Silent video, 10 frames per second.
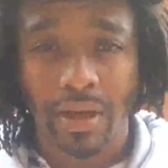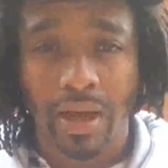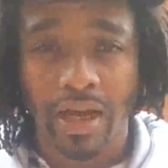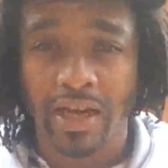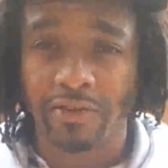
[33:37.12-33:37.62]

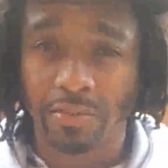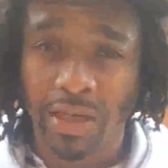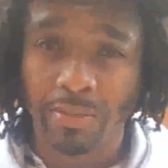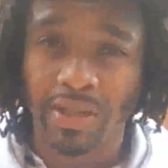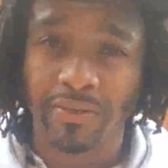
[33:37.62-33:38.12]
All right, and
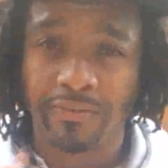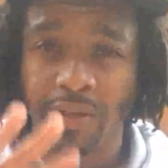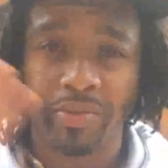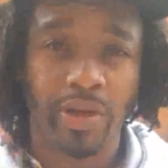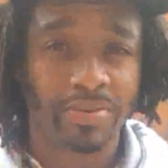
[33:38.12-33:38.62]
remember, they
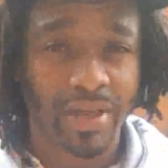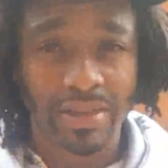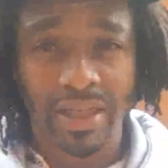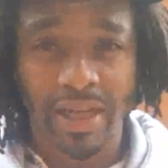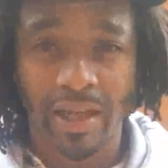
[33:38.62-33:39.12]
flipped you
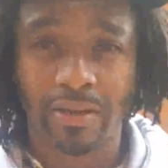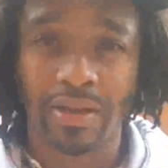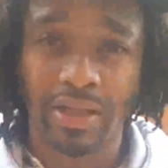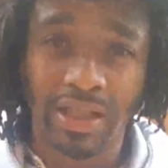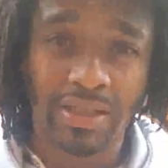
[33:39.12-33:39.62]
upside down,
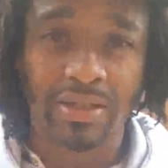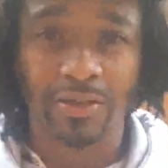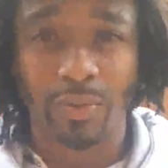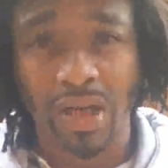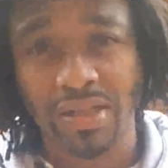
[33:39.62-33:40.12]
and east
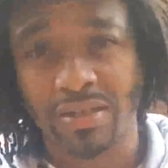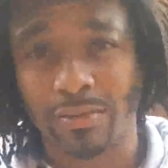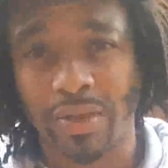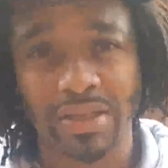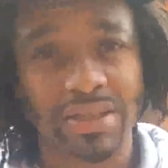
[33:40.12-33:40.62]
is west,
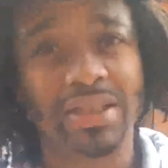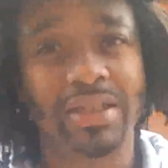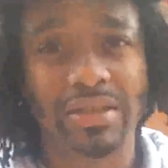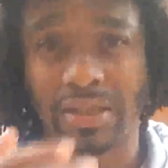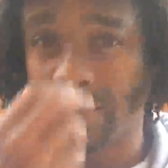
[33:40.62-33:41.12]
and west
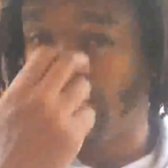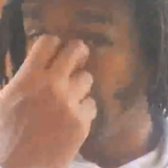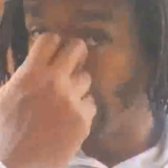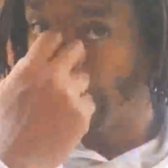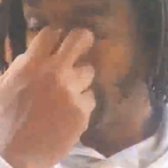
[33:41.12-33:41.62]
is
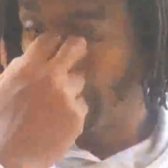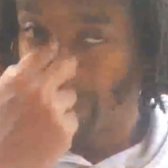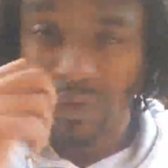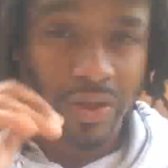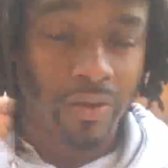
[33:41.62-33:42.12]
east.
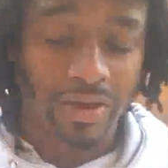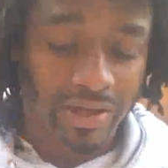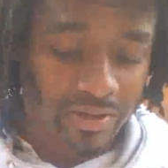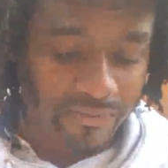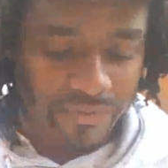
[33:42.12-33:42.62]
So don't
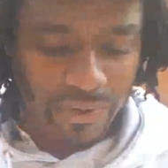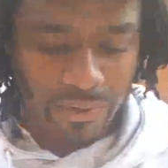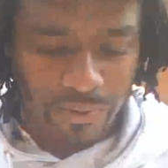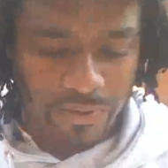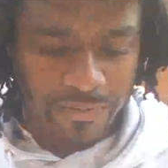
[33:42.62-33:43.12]
get it confused.